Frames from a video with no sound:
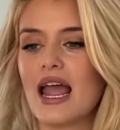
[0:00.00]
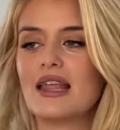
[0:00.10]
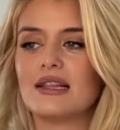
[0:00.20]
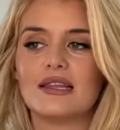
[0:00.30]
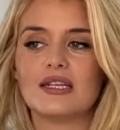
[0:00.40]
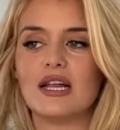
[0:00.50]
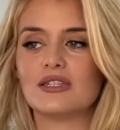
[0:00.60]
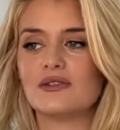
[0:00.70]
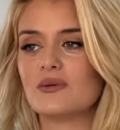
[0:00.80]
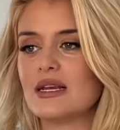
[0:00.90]
and a little touch of
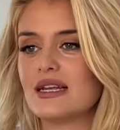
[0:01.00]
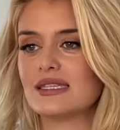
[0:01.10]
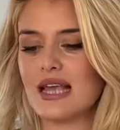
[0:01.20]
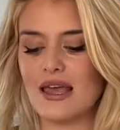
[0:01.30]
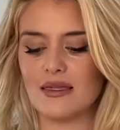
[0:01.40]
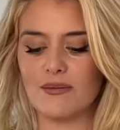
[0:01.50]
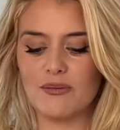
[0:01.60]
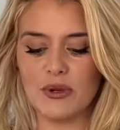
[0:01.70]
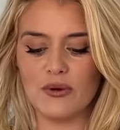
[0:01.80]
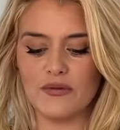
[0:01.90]
sweetness and the
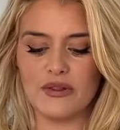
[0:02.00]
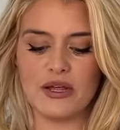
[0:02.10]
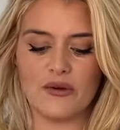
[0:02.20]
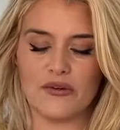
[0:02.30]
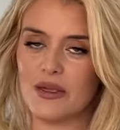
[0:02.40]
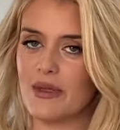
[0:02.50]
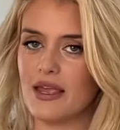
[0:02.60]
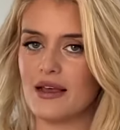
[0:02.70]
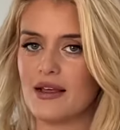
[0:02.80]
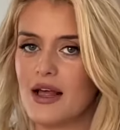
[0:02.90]
beautifully
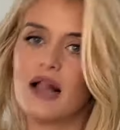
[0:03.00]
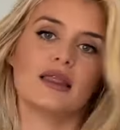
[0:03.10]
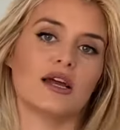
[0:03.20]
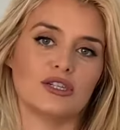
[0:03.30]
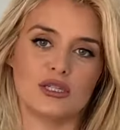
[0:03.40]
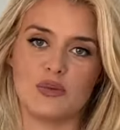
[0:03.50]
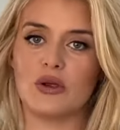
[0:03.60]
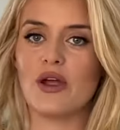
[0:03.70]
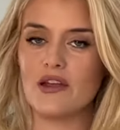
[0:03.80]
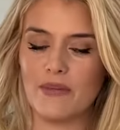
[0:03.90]
creamy, luscious
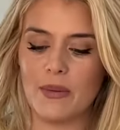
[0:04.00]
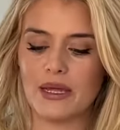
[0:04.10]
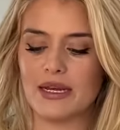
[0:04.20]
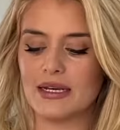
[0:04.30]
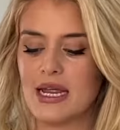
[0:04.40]
puree of pumpkin,